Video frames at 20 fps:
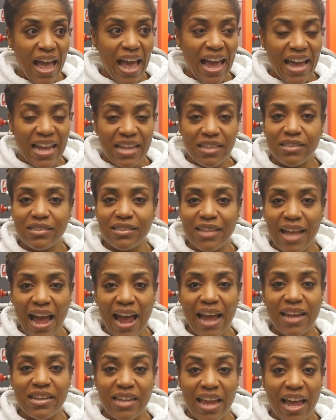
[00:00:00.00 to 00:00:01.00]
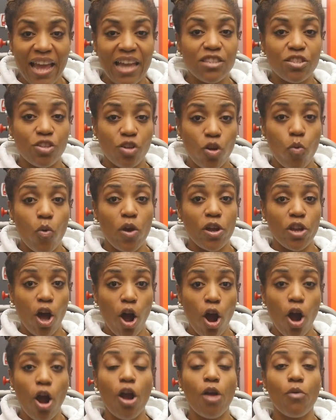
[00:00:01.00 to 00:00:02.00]
8-9 days of going
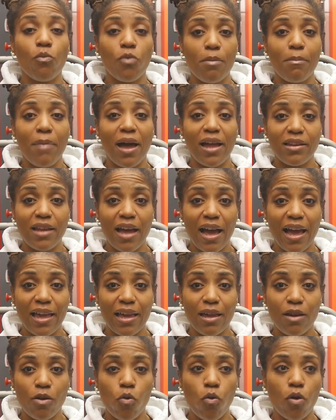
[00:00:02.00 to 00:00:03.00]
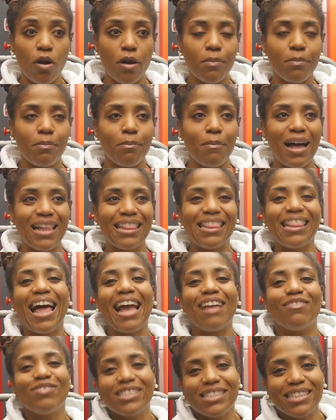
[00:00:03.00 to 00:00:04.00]
hard with my diet or my
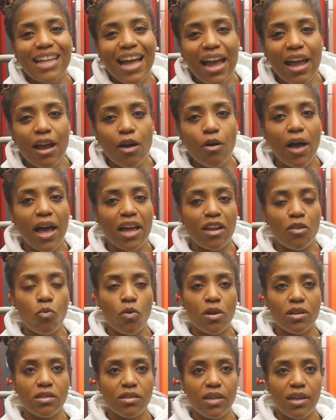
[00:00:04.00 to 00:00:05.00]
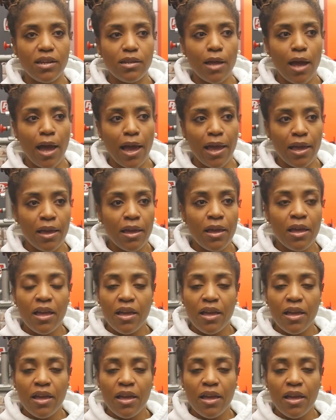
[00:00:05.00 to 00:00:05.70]
lifestyle, I don't want to say diet,